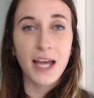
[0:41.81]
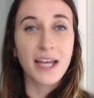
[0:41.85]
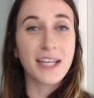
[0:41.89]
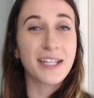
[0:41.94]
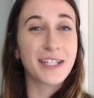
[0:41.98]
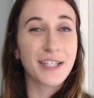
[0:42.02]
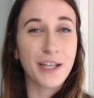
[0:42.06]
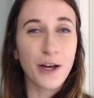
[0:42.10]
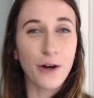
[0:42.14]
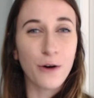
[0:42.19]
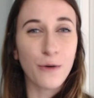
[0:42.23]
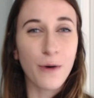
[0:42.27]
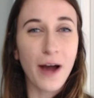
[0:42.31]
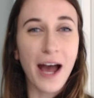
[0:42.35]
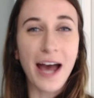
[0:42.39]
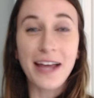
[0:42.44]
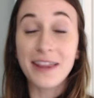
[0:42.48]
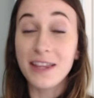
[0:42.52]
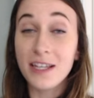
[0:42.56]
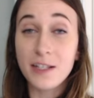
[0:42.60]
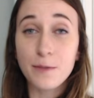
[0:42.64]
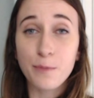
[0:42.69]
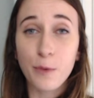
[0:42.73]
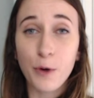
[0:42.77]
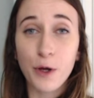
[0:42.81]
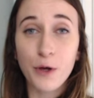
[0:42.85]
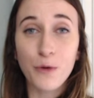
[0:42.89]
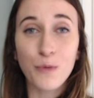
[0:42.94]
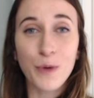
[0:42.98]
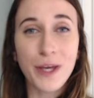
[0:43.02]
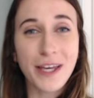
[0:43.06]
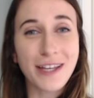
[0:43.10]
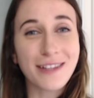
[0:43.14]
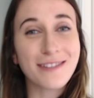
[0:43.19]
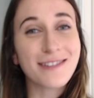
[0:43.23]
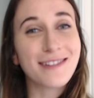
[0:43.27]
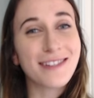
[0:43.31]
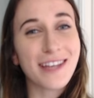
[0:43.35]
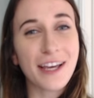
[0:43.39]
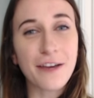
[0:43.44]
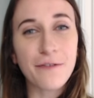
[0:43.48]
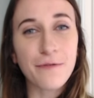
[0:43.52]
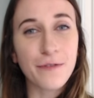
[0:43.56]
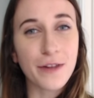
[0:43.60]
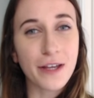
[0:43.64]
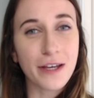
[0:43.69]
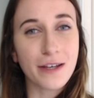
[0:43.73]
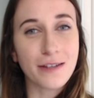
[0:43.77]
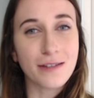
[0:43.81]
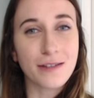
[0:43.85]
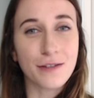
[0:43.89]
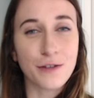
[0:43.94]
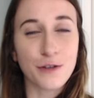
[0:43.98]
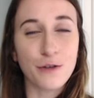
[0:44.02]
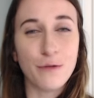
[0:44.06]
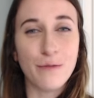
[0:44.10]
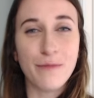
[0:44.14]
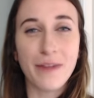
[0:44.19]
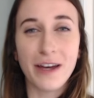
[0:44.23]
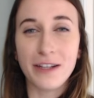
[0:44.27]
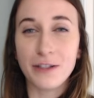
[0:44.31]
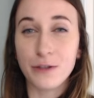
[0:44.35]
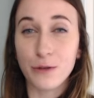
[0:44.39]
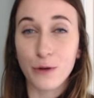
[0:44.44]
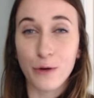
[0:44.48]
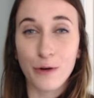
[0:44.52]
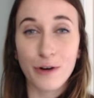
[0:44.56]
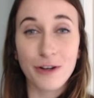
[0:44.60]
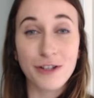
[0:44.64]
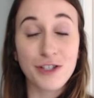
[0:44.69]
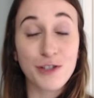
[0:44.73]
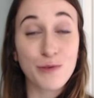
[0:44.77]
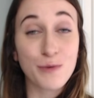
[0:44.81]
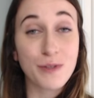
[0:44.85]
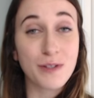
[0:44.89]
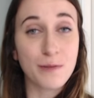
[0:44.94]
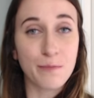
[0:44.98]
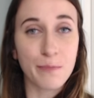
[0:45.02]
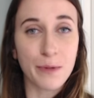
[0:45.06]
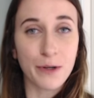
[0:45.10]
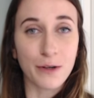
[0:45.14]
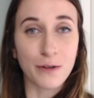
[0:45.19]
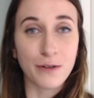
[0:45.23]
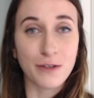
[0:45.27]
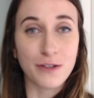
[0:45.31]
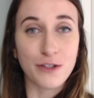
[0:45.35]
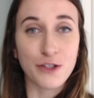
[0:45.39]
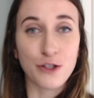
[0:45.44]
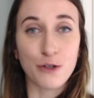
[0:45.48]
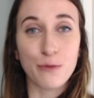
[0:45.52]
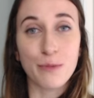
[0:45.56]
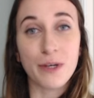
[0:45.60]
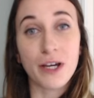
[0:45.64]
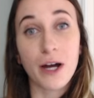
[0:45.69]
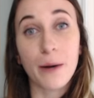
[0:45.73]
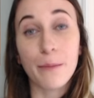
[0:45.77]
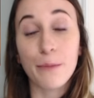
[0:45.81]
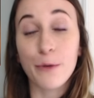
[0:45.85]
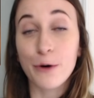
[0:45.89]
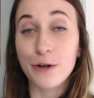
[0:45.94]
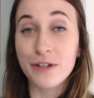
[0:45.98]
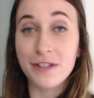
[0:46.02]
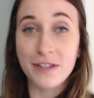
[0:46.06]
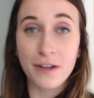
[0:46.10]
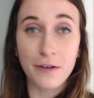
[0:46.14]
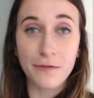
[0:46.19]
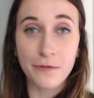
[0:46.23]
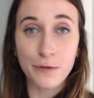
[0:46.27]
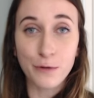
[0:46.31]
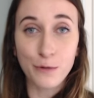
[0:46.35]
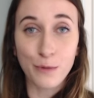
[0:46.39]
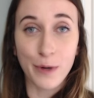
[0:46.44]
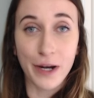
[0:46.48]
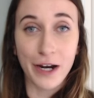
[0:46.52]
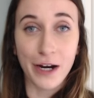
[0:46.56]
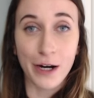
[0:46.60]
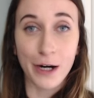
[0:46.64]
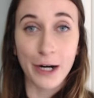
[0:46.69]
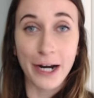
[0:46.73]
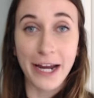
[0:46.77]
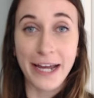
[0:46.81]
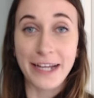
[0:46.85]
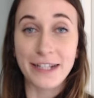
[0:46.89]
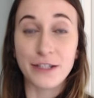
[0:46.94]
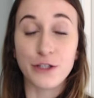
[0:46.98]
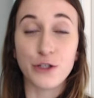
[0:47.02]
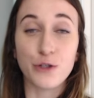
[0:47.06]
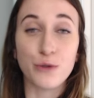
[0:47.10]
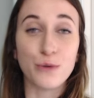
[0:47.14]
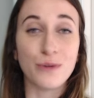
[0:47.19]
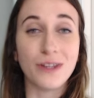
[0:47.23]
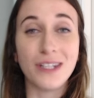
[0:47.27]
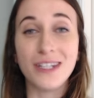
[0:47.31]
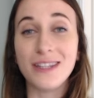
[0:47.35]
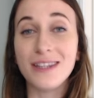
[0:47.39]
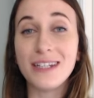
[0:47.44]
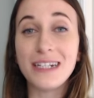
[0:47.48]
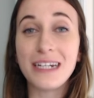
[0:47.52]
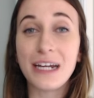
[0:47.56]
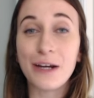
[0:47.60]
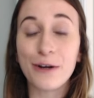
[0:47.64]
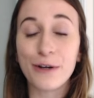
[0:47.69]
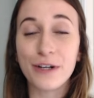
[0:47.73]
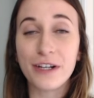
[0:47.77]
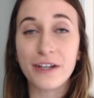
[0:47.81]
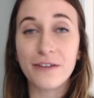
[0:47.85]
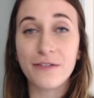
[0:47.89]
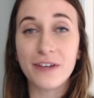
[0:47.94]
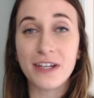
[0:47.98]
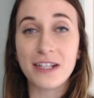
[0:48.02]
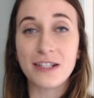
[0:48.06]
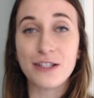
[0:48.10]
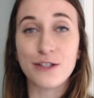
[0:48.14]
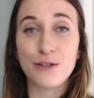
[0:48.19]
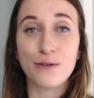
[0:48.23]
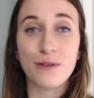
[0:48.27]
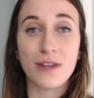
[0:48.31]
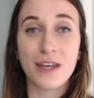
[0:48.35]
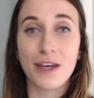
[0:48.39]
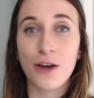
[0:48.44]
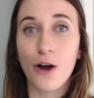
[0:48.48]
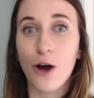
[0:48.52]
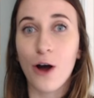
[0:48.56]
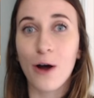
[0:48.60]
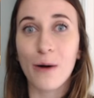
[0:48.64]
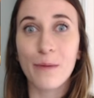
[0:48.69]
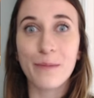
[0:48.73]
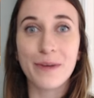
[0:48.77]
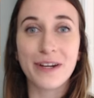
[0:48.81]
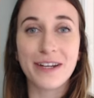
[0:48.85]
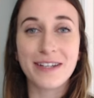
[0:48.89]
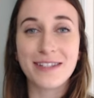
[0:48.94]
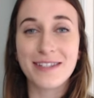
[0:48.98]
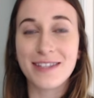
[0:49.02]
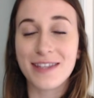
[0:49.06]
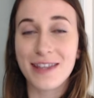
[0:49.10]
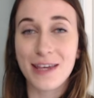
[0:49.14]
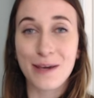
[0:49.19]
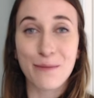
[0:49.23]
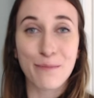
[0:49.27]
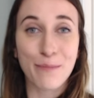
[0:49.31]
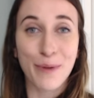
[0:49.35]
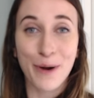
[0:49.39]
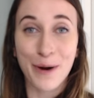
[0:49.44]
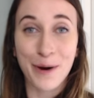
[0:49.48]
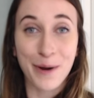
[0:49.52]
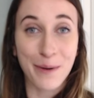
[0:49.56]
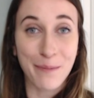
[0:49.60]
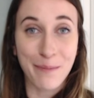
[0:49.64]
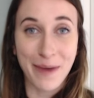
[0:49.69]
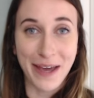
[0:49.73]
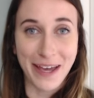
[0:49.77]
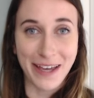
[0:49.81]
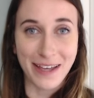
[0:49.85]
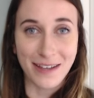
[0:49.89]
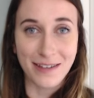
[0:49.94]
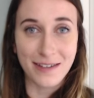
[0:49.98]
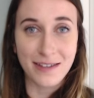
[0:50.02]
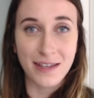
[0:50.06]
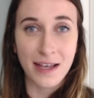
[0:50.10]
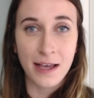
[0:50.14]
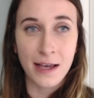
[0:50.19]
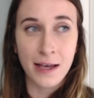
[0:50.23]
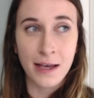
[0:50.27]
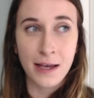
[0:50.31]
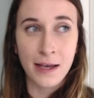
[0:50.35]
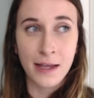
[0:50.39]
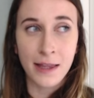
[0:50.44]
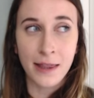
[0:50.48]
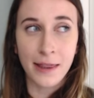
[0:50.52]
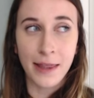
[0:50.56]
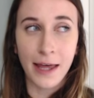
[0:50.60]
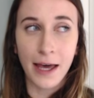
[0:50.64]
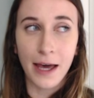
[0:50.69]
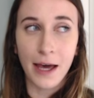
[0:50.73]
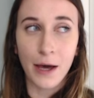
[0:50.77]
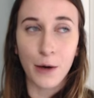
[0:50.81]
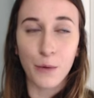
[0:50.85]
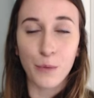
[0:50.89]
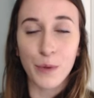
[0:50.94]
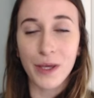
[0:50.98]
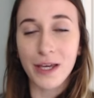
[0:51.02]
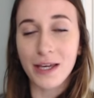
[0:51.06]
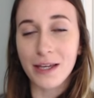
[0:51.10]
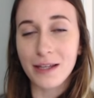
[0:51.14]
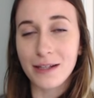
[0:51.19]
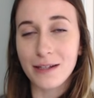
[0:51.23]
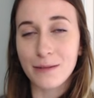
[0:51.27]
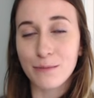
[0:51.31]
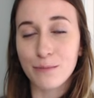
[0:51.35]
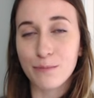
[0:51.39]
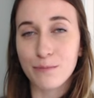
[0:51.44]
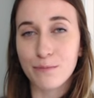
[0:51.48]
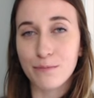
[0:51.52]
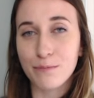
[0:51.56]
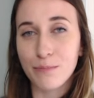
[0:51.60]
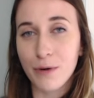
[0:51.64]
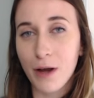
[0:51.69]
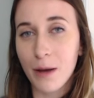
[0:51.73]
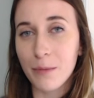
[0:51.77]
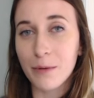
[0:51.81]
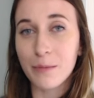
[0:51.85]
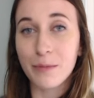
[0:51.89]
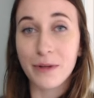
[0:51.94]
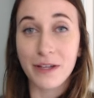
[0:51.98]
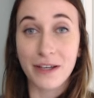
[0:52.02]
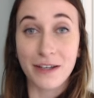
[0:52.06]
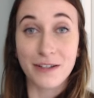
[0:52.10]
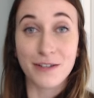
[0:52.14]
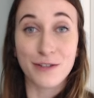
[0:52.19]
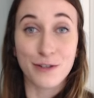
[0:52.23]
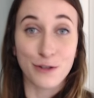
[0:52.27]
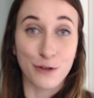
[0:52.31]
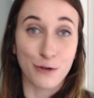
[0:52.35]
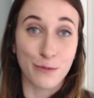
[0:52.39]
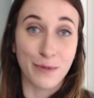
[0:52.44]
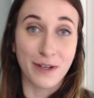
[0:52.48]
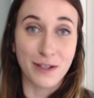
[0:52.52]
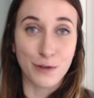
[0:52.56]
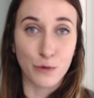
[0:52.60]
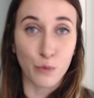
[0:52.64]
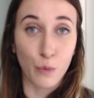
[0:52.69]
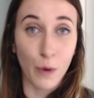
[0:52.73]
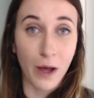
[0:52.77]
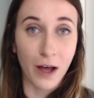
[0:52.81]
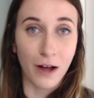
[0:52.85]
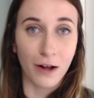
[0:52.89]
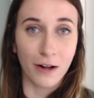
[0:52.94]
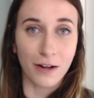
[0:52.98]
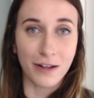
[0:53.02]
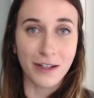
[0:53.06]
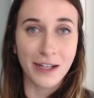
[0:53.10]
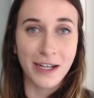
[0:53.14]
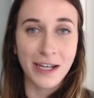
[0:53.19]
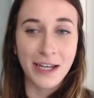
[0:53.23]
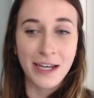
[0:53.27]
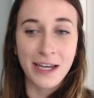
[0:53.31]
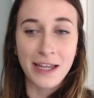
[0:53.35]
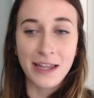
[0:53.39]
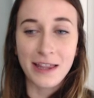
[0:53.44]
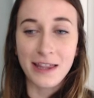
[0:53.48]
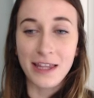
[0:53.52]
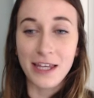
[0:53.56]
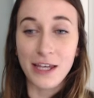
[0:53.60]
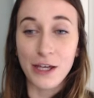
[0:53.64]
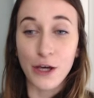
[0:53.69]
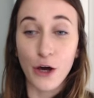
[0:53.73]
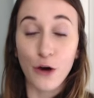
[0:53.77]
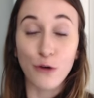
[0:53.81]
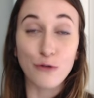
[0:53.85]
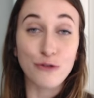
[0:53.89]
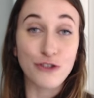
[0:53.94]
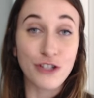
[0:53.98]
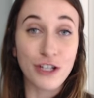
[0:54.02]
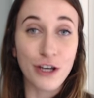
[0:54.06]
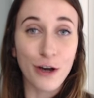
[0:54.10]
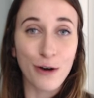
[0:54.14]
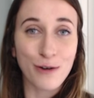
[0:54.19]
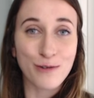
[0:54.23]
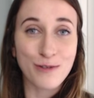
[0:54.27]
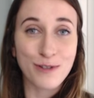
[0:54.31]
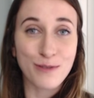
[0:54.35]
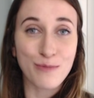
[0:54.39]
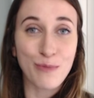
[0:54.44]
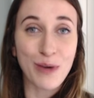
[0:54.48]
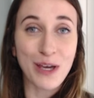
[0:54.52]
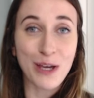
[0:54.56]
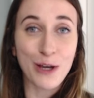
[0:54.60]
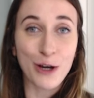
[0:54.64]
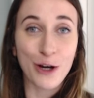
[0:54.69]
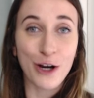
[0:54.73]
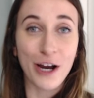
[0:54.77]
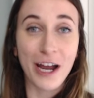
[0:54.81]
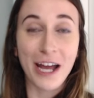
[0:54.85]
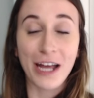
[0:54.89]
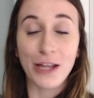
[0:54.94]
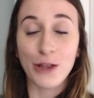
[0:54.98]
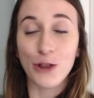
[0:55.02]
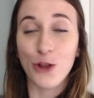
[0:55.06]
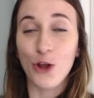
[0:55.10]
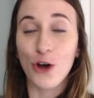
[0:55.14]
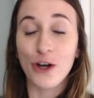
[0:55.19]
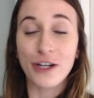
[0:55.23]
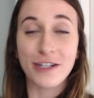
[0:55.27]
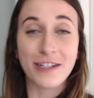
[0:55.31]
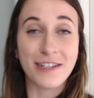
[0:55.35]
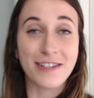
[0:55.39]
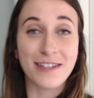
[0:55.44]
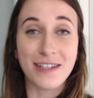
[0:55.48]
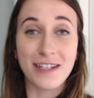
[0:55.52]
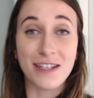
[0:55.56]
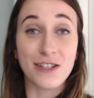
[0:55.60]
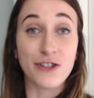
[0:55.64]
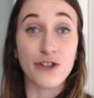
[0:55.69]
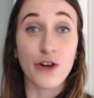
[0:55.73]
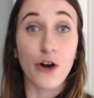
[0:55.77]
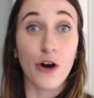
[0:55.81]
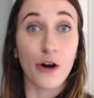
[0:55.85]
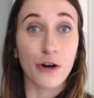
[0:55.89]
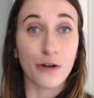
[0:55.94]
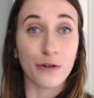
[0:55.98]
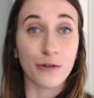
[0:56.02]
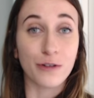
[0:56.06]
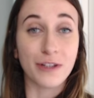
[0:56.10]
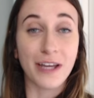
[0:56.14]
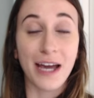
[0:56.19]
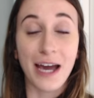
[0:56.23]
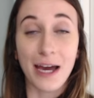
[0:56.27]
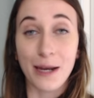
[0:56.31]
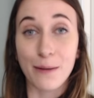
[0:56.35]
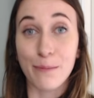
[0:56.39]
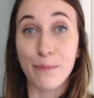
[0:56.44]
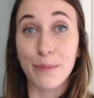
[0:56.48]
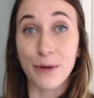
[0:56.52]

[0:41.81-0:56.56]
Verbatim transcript: So at this point, we can safely assume that Dolores was built to become more self-aware and to lead the narrative into the ominous theme park maze that we can probably assume as well the OG Hostmaker and long deceased Arnold had